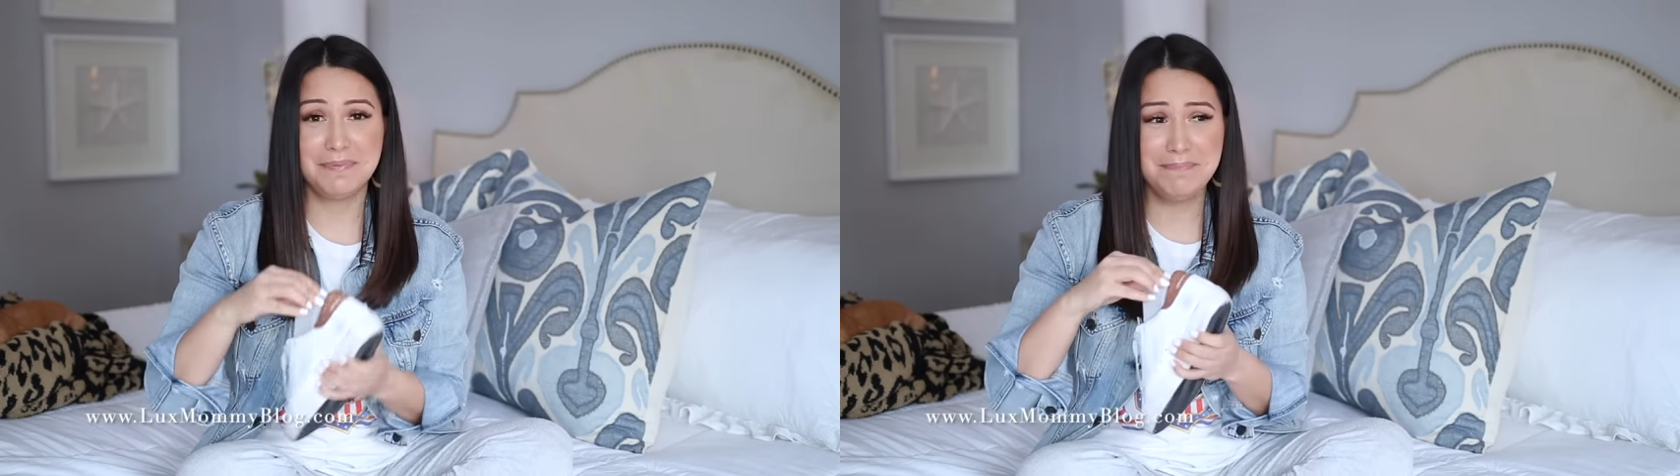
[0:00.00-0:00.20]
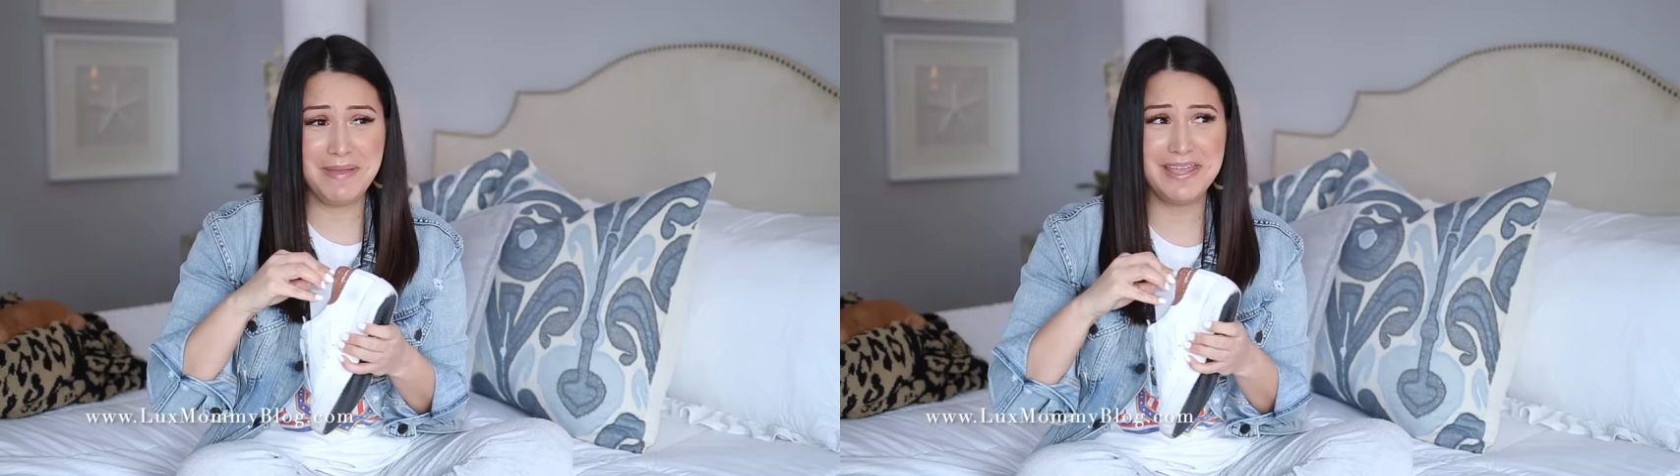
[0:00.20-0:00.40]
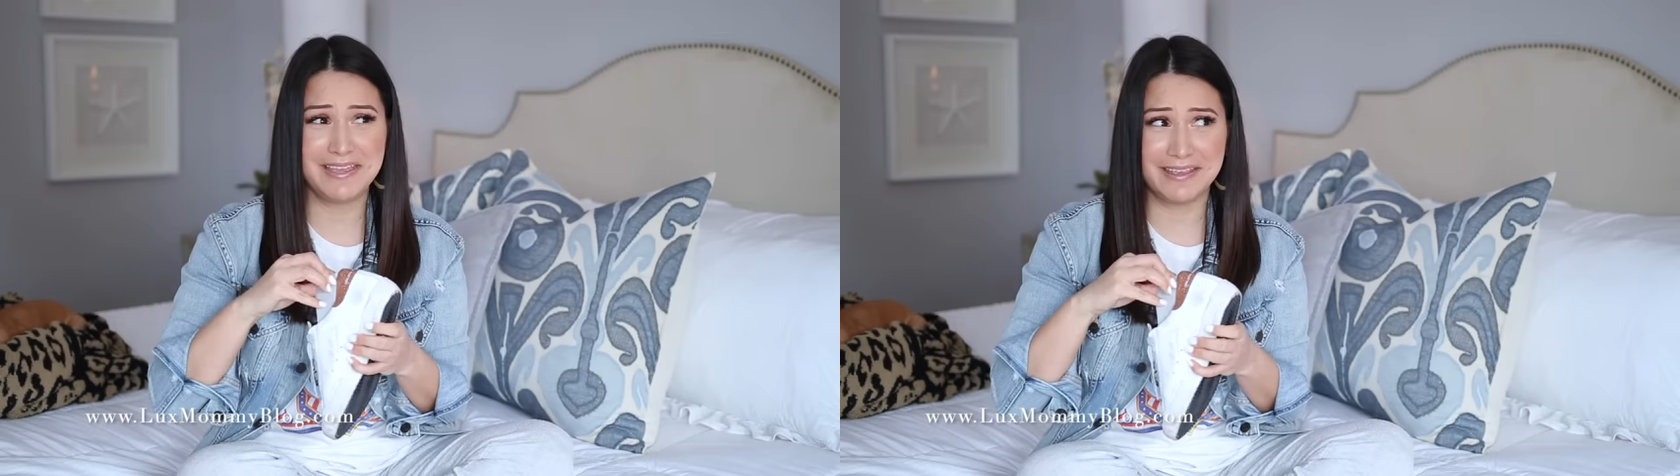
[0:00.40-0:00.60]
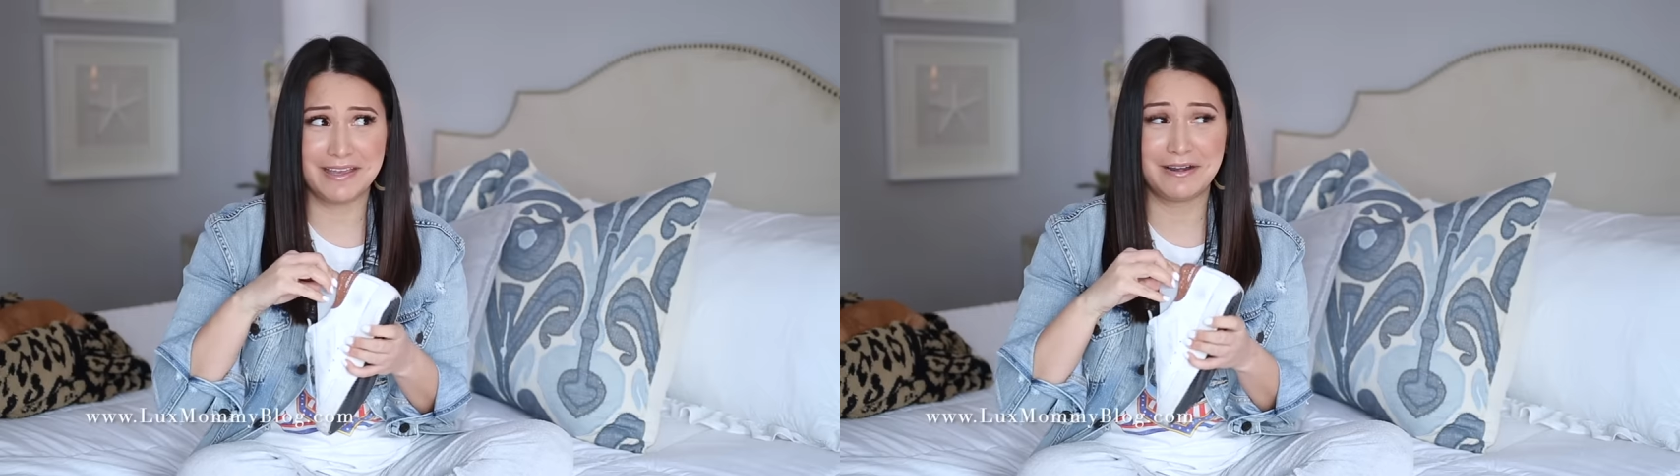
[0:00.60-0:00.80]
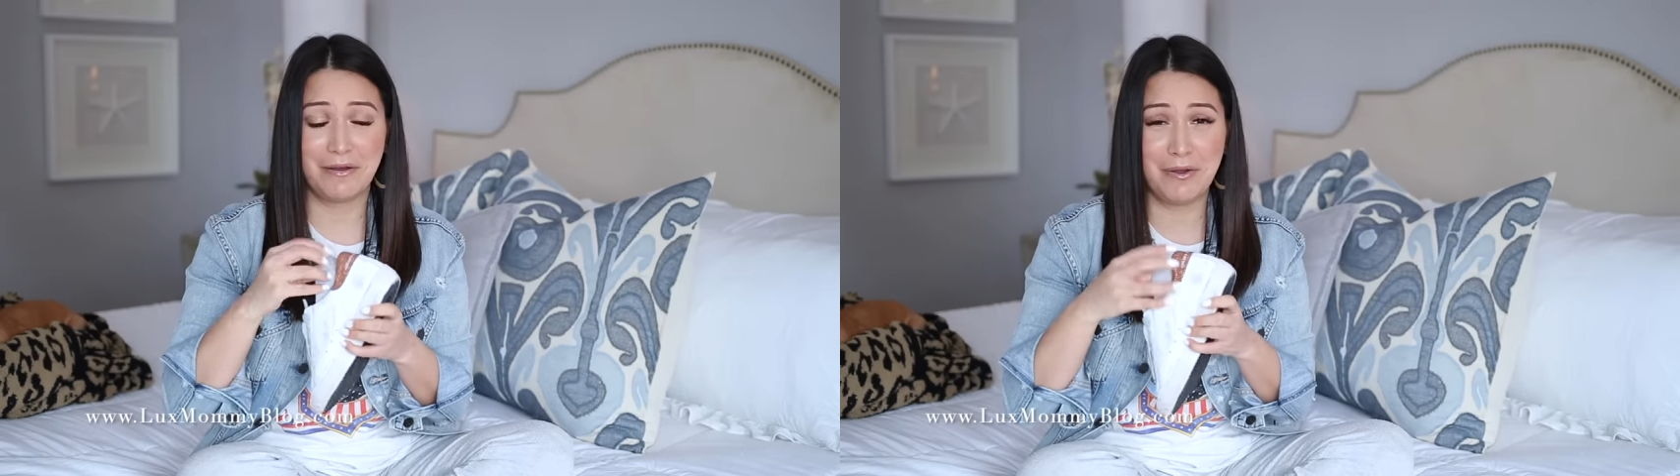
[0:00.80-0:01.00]
making
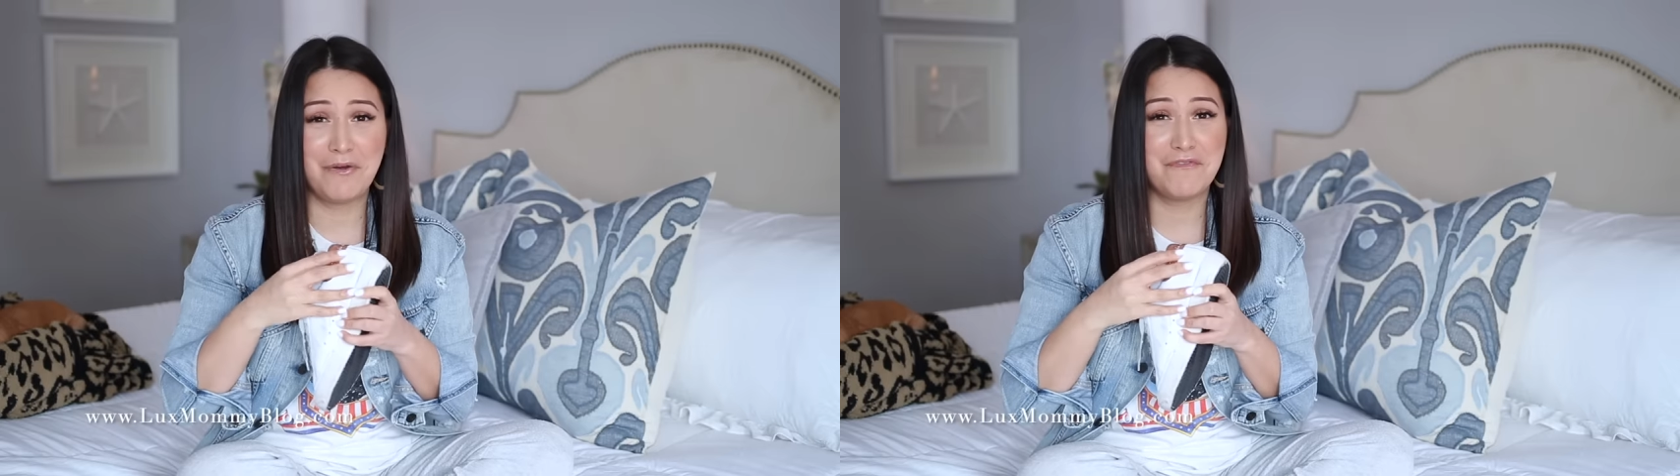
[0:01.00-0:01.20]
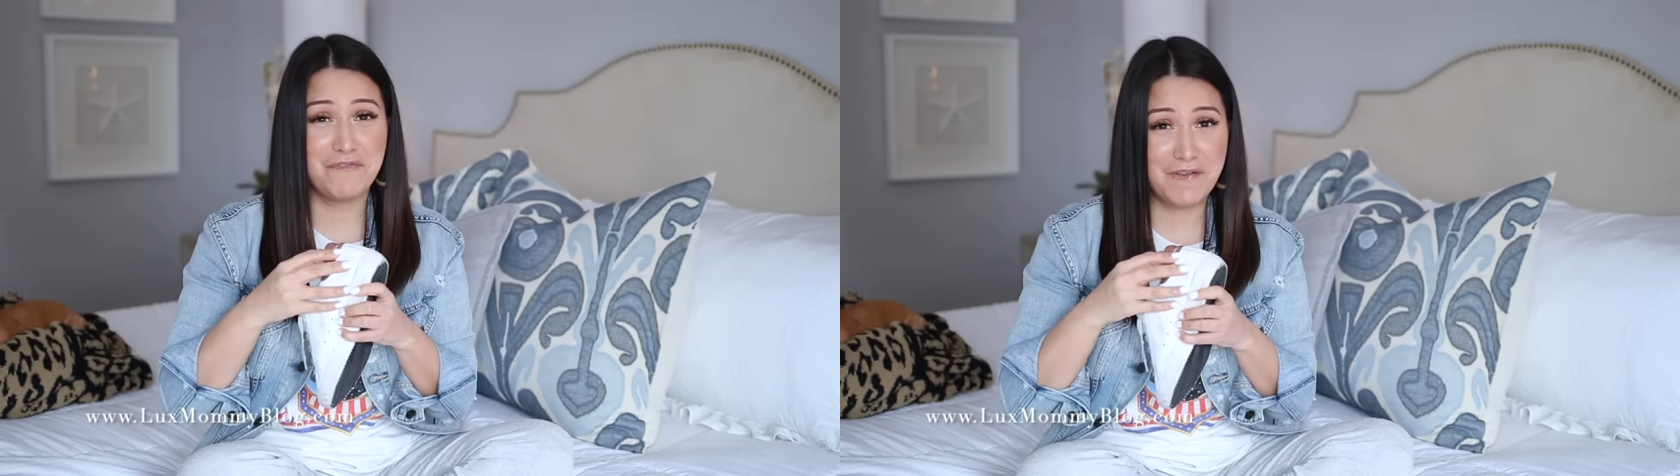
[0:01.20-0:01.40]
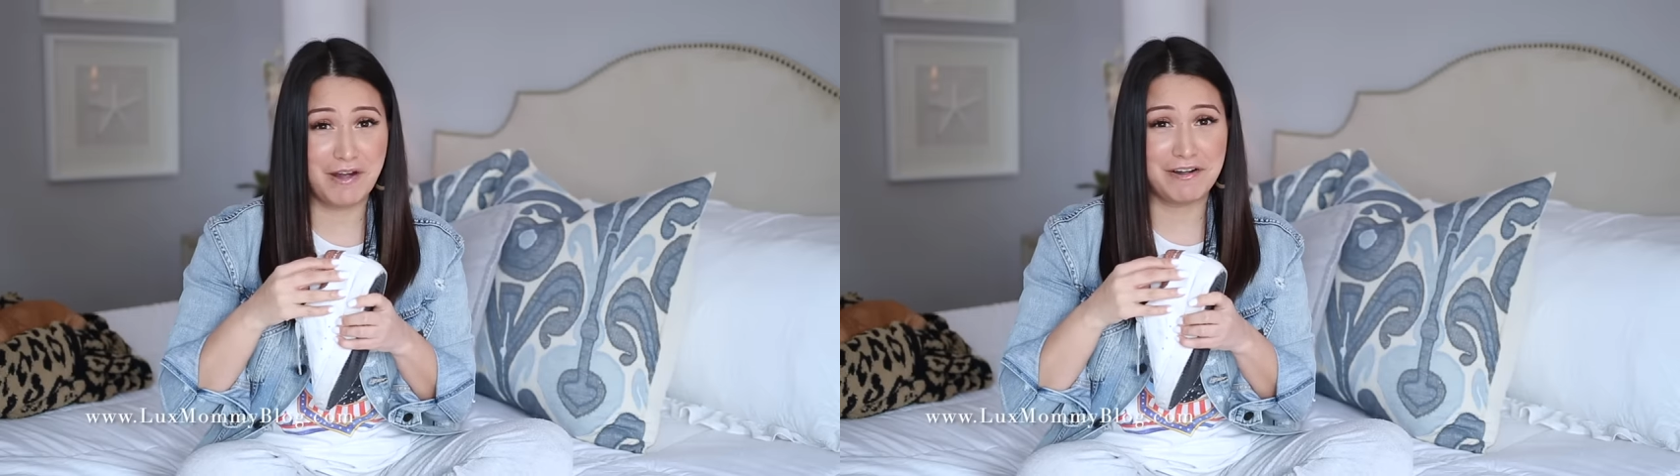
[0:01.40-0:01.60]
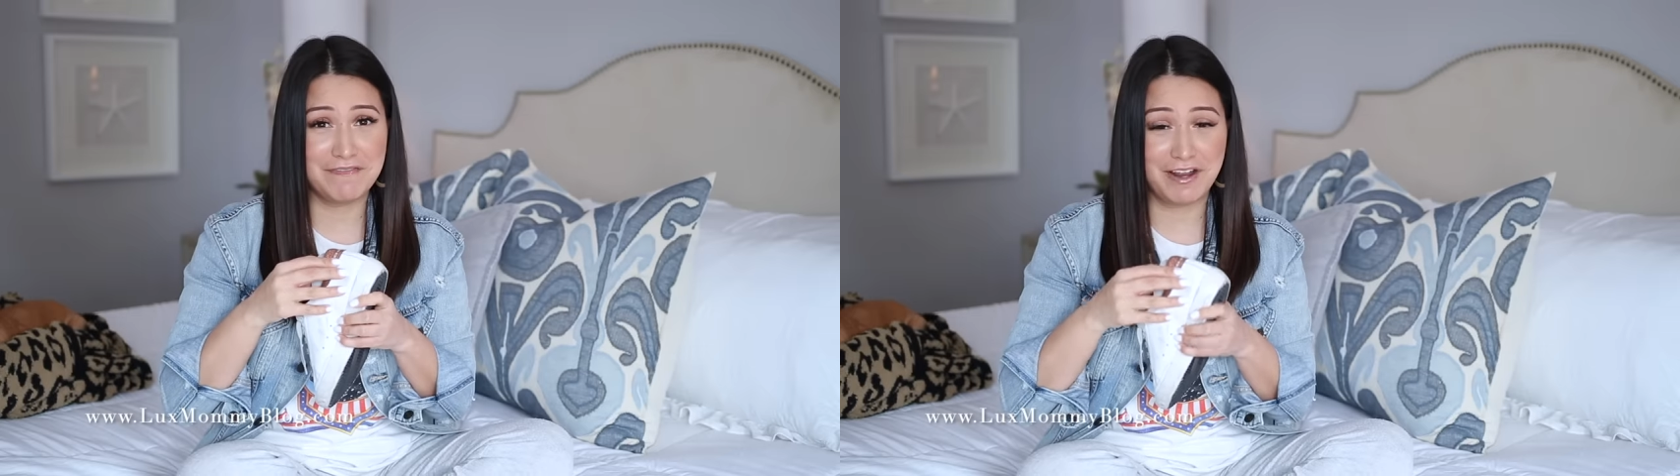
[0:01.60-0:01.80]
it very,